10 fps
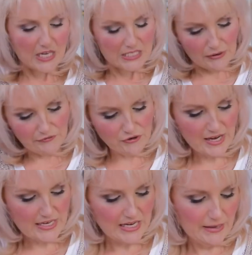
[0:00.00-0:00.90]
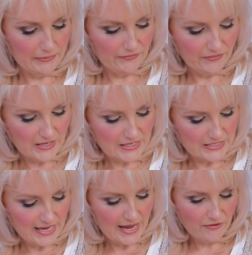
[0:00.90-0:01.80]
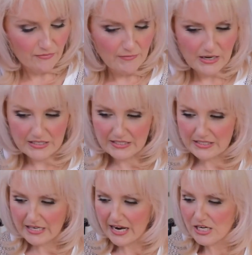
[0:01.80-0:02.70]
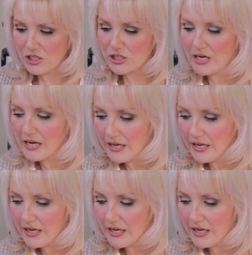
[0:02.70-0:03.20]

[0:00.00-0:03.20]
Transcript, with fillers: So I've dragged a couple of things out of my stash